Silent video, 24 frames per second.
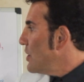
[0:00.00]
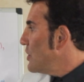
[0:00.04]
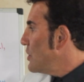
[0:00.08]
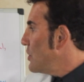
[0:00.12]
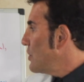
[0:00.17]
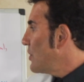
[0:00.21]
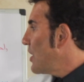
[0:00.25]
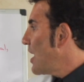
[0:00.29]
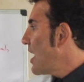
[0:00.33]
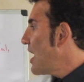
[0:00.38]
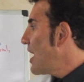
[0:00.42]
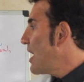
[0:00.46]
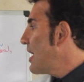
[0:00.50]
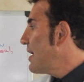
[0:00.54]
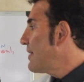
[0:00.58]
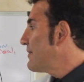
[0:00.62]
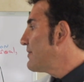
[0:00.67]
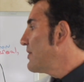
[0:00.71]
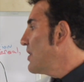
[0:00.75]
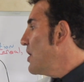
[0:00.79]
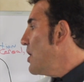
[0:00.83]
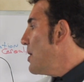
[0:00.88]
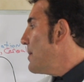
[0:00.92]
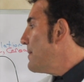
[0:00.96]
you
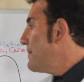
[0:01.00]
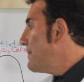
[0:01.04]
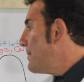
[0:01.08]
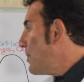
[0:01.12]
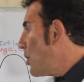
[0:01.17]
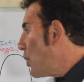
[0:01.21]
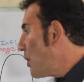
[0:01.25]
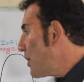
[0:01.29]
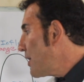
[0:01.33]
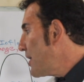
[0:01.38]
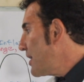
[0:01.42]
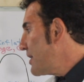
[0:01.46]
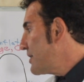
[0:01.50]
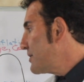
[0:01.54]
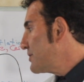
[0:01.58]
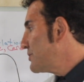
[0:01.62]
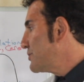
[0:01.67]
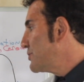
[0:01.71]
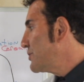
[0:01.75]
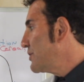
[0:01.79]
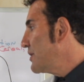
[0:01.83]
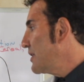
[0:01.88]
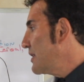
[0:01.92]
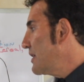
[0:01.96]
have more
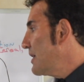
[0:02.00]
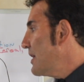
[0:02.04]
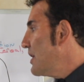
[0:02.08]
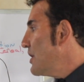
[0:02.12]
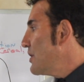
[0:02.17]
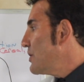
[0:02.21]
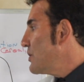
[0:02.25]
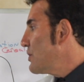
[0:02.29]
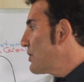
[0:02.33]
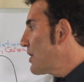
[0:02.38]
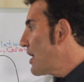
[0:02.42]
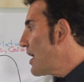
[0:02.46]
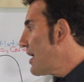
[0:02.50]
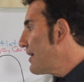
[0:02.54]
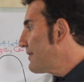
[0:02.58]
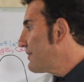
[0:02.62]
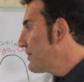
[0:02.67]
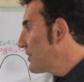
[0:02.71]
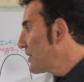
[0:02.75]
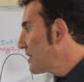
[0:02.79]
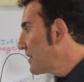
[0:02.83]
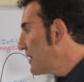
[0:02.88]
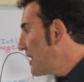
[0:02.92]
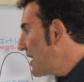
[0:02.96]
energy, you have
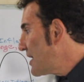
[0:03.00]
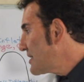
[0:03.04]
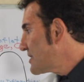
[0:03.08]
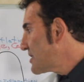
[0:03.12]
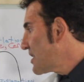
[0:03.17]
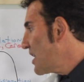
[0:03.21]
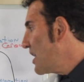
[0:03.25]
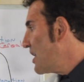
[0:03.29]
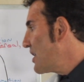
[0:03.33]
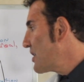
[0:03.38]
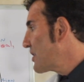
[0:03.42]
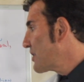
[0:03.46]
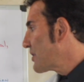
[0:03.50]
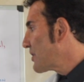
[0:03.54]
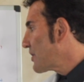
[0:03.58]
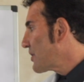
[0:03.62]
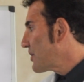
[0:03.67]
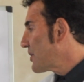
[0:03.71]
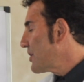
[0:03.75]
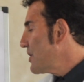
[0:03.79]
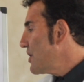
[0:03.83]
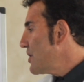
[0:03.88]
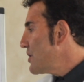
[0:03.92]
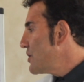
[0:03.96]
less
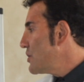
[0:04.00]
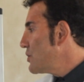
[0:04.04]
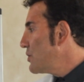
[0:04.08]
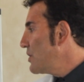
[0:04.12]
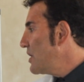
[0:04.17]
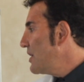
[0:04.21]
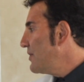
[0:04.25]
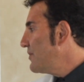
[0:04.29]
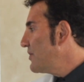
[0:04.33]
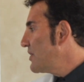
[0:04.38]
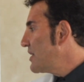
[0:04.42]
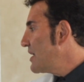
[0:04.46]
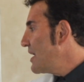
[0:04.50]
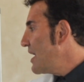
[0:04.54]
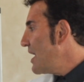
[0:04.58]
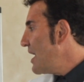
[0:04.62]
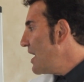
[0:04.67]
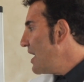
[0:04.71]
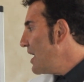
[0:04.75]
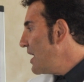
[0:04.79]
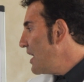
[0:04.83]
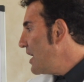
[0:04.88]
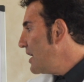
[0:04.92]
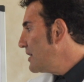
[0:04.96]
hunger, you even
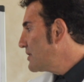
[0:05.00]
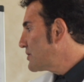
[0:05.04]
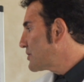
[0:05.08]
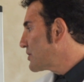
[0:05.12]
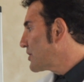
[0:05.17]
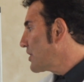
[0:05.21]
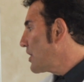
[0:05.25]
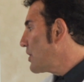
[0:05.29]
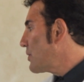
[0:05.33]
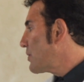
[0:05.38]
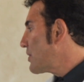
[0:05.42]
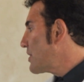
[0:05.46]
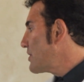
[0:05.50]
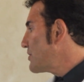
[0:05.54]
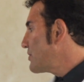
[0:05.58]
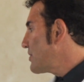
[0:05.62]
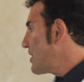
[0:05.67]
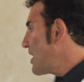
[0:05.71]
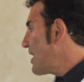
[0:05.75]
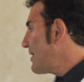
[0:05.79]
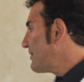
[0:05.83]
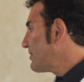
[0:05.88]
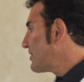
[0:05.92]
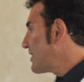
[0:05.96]
age slower, and you
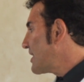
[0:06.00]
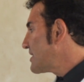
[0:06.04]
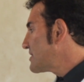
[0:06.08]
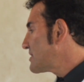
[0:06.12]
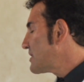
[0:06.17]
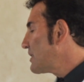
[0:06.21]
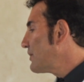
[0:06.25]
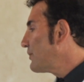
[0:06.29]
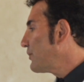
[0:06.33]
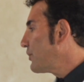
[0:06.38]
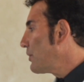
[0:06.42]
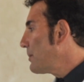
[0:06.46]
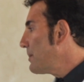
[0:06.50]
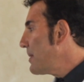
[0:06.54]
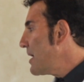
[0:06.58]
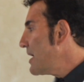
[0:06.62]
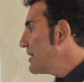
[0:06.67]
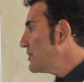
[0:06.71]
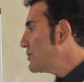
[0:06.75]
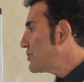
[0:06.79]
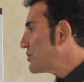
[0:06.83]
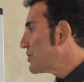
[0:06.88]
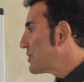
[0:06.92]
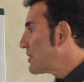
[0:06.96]
have less
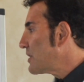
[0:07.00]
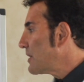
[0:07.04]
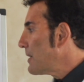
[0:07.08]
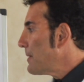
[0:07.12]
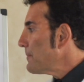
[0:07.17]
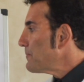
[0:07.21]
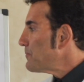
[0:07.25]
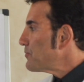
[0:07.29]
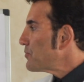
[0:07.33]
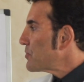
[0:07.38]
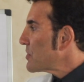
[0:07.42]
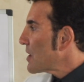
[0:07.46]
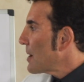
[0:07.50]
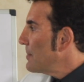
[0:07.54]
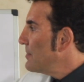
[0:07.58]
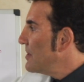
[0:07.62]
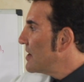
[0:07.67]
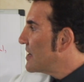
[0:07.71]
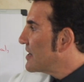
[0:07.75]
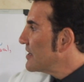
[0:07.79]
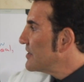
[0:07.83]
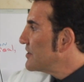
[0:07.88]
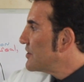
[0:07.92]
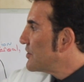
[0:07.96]
inflammation
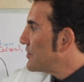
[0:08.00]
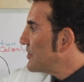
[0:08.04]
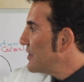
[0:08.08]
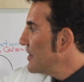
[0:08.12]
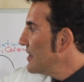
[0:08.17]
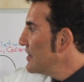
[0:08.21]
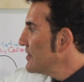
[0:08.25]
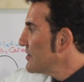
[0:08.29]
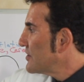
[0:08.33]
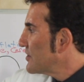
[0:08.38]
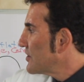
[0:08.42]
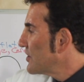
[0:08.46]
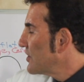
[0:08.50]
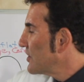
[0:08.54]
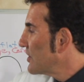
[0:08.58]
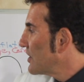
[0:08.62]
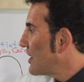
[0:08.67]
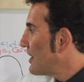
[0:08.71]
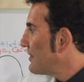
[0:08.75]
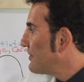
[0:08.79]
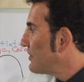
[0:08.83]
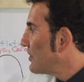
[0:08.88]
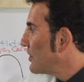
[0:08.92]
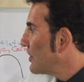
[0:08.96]
because your insulin
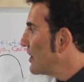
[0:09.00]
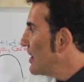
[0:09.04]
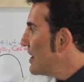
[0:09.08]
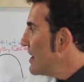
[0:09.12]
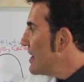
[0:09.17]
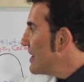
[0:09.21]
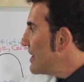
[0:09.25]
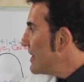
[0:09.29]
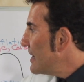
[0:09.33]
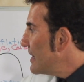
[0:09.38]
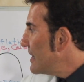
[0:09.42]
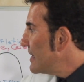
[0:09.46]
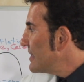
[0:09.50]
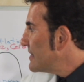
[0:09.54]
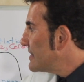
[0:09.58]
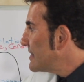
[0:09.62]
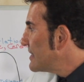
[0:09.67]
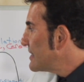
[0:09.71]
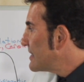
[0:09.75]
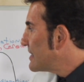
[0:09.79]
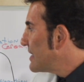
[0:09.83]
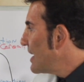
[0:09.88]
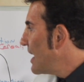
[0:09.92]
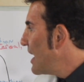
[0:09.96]
level
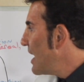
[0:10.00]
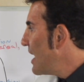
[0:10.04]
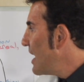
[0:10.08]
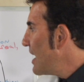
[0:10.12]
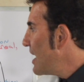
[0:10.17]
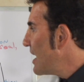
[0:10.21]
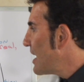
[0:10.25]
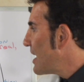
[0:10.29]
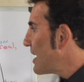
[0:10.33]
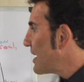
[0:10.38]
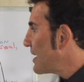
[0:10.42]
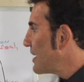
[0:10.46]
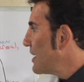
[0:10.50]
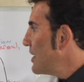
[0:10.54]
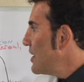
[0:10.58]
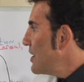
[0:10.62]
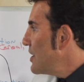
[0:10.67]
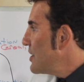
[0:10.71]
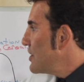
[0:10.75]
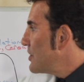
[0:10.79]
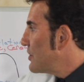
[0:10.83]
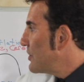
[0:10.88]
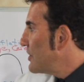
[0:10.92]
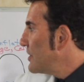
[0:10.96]
isn't high.
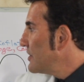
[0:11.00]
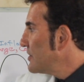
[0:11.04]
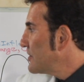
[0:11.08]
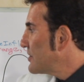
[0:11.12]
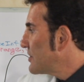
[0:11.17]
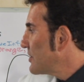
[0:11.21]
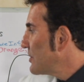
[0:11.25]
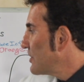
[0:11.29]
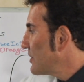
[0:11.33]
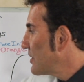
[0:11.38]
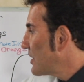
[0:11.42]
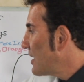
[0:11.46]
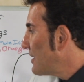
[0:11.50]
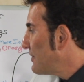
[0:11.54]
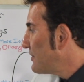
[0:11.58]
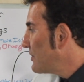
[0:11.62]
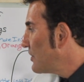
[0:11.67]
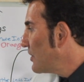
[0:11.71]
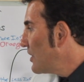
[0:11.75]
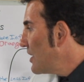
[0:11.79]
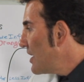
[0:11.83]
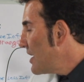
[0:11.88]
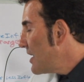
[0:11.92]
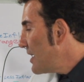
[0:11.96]
Your insulin
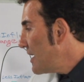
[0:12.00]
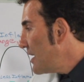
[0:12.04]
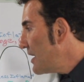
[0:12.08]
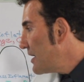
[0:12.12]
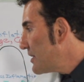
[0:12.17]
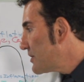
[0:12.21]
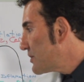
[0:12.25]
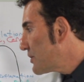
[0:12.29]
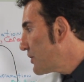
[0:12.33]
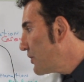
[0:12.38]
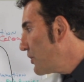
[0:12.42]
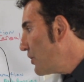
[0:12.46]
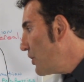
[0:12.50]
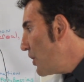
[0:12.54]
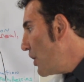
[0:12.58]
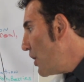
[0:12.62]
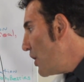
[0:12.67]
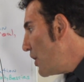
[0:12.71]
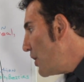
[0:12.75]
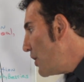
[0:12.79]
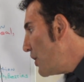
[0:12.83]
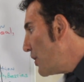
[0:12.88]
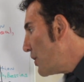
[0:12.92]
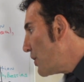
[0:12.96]
level is
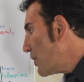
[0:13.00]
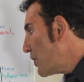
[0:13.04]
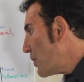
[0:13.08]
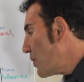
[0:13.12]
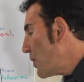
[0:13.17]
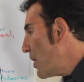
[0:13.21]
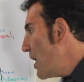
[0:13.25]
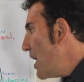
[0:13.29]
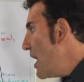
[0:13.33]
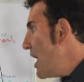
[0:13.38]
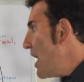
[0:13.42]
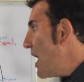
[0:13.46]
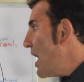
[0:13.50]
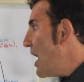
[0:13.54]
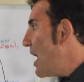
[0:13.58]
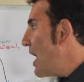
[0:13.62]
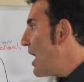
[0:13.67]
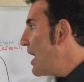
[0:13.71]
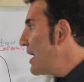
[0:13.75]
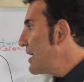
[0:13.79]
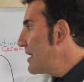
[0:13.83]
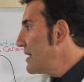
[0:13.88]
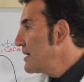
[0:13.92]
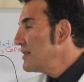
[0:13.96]
low.
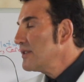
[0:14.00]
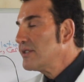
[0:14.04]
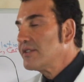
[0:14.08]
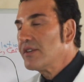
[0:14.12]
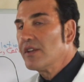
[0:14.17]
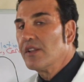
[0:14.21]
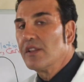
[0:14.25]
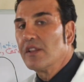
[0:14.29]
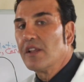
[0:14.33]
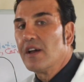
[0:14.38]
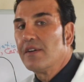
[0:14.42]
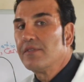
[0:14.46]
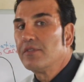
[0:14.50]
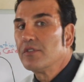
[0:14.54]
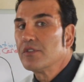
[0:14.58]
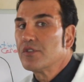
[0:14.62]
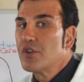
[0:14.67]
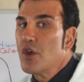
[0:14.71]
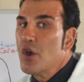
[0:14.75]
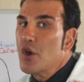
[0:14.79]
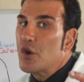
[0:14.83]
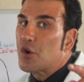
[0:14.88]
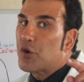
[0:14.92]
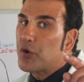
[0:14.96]
High insulin
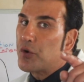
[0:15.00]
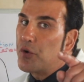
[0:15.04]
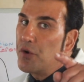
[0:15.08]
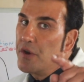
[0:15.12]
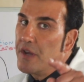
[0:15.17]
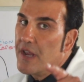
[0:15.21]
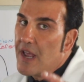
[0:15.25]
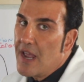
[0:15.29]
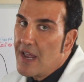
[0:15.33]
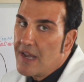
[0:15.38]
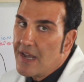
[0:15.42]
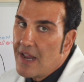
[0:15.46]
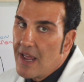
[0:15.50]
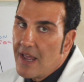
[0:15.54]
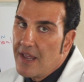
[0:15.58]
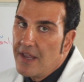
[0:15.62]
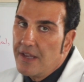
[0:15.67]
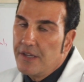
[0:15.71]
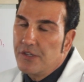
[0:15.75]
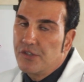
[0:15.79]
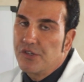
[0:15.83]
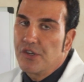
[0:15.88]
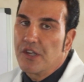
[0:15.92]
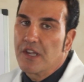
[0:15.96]
levels create
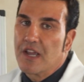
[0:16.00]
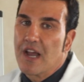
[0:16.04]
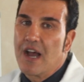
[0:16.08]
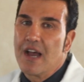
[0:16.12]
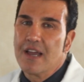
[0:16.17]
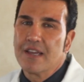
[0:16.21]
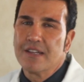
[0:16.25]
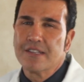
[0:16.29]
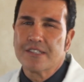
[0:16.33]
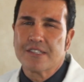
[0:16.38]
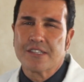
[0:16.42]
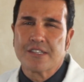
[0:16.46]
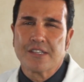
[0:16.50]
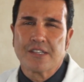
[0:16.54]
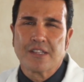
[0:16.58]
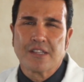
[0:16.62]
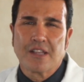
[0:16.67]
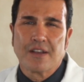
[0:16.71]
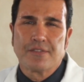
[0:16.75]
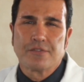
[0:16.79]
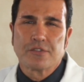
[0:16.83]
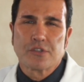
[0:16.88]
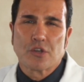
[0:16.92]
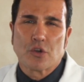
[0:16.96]
aging, high insulin
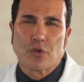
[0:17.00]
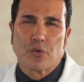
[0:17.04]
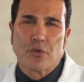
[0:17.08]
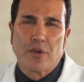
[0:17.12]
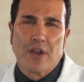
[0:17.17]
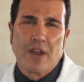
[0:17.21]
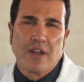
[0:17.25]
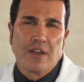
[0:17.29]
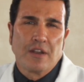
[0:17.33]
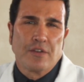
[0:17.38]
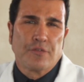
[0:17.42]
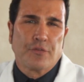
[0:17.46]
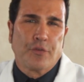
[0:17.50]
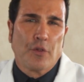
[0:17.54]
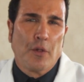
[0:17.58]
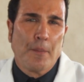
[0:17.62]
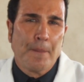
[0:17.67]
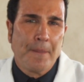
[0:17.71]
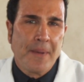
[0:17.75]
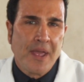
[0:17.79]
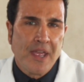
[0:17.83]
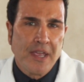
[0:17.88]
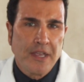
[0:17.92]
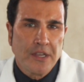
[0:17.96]
levels create
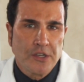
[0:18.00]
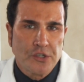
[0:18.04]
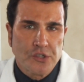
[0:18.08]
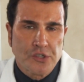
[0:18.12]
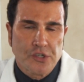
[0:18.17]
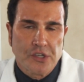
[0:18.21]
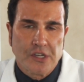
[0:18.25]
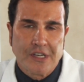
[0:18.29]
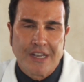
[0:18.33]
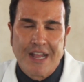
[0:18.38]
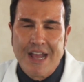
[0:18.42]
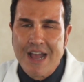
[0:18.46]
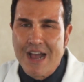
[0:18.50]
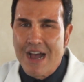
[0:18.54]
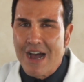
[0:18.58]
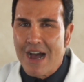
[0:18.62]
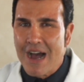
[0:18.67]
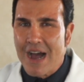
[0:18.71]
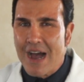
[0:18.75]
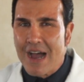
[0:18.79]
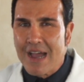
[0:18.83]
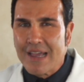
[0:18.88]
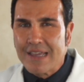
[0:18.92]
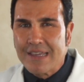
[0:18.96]
inflammation,
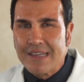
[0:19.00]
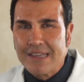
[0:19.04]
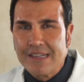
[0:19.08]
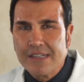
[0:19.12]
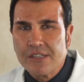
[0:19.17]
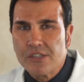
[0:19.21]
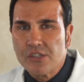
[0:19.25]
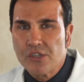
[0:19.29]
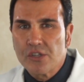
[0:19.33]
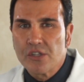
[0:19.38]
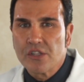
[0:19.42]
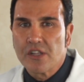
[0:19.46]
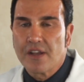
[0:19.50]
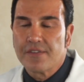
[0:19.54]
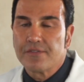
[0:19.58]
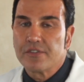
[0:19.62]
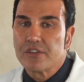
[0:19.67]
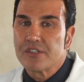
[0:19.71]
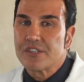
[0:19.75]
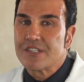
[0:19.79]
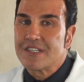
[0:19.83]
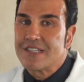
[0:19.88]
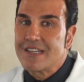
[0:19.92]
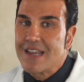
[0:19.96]
high insulin
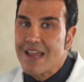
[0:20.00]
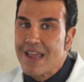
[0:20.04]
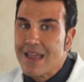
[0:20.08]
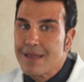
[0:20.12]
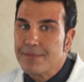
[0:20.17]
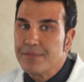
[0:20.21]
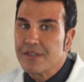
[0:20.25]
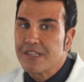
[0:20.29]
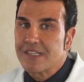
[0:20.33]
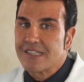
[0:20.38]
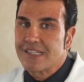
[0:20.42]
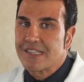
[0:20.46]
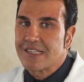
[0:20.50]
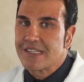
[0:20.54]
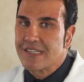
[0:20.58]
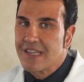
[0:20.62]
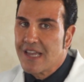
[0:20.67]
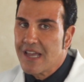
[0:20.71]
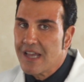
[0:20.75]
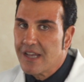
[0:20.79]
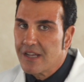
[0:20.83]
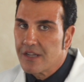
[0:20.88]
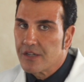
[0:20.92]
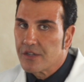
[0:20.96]
levels damage
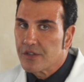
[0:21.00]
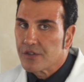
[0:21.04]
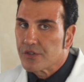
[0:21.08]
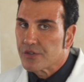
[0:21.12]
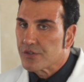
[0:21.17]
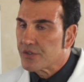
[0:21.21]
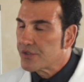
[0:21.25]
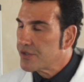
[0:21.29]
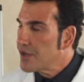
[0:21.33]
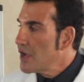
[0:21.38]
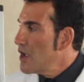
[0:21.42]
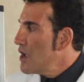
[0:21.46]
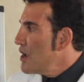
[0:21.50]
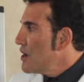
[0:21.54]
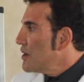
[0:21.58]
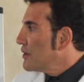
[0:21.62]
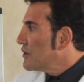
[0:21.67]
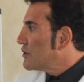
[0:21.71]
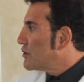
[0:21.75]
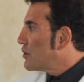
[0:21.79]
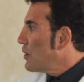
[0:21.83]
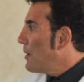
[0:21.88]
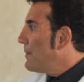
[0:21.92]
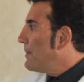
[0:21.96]
cells.
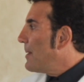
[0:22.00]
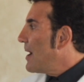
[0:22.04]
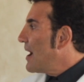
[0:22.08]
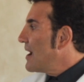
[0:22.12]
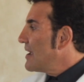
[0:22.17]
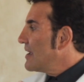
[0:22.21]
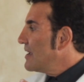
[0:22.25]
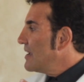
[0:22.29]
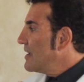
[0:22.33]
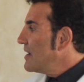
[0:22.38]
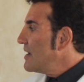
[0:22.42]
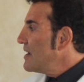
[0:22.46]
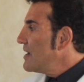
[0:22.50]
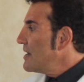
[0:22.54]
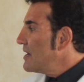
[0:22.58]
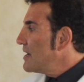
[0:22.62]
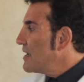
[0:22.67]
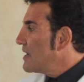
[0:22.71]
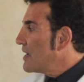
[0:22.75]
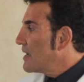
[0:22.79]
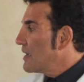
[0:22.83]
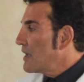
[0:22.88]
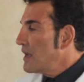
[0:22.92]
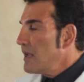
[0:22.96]
So by
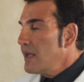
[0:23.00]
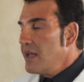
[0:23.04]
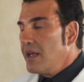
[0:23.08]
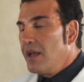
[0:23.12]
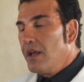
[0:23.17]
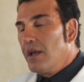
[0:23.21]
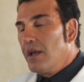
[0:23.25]
eating,